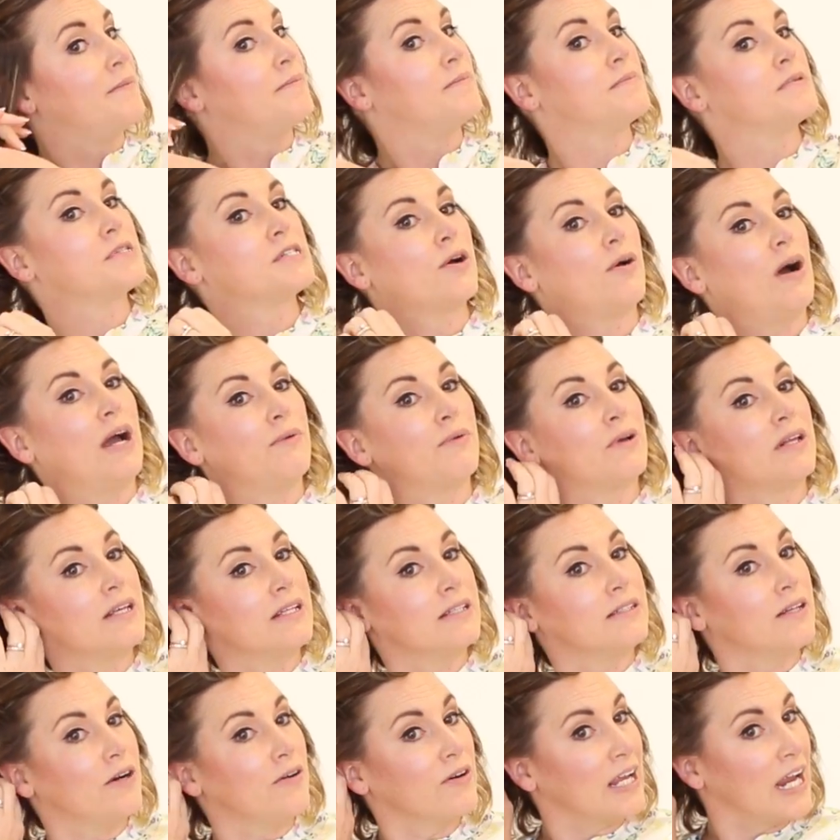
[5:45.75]
So I really
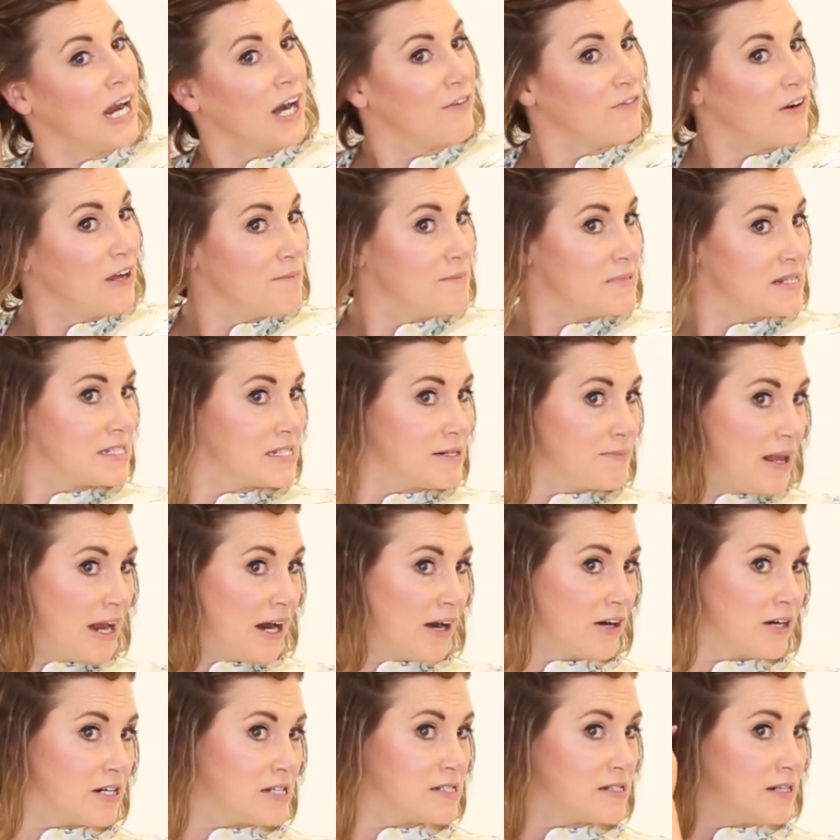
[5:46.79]
don't care if I miss some
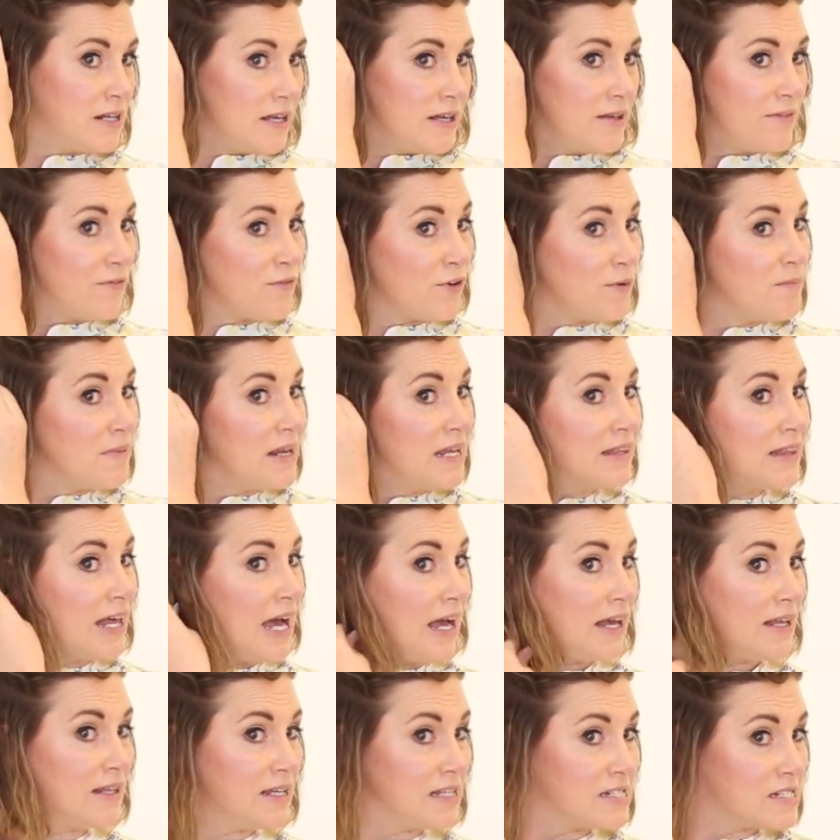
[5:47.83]
hairs. For me,
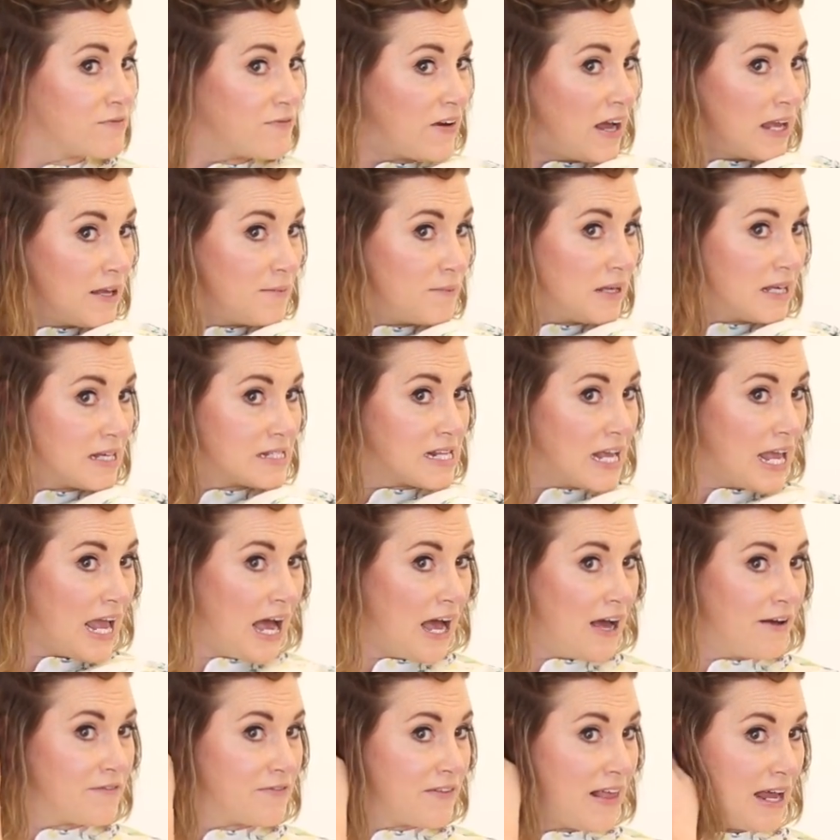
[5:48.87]
that is fine because I
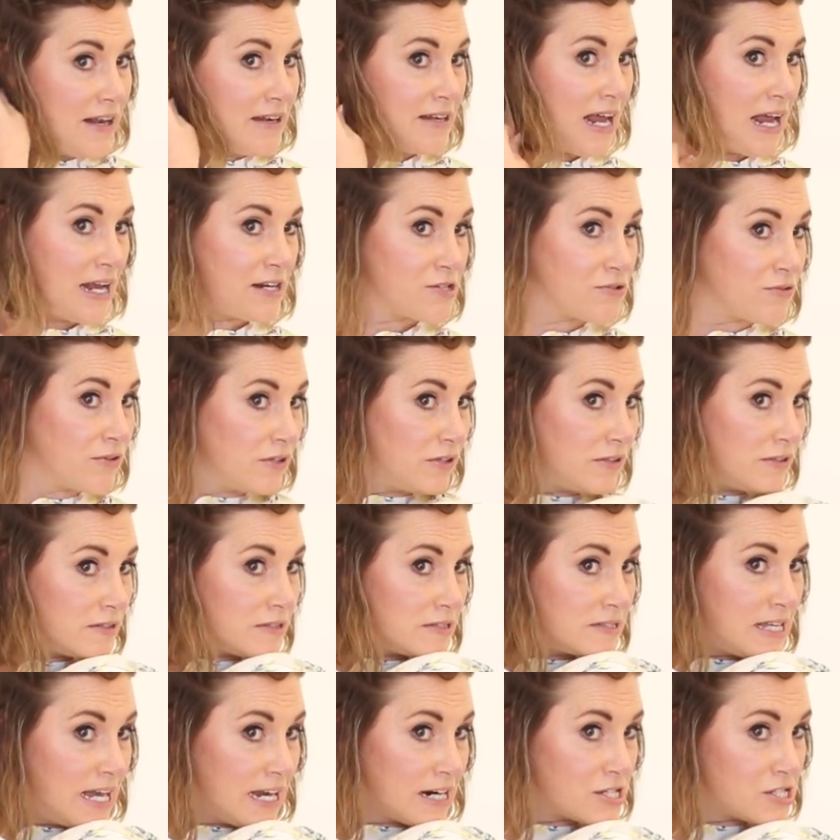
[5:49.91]
have that natural
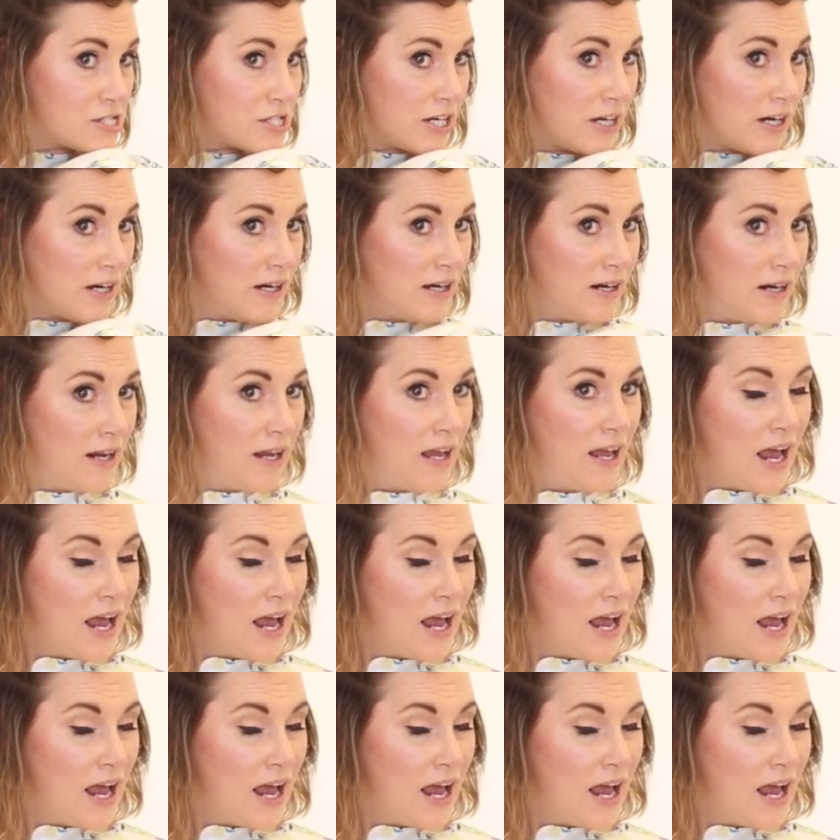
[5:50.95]
texture.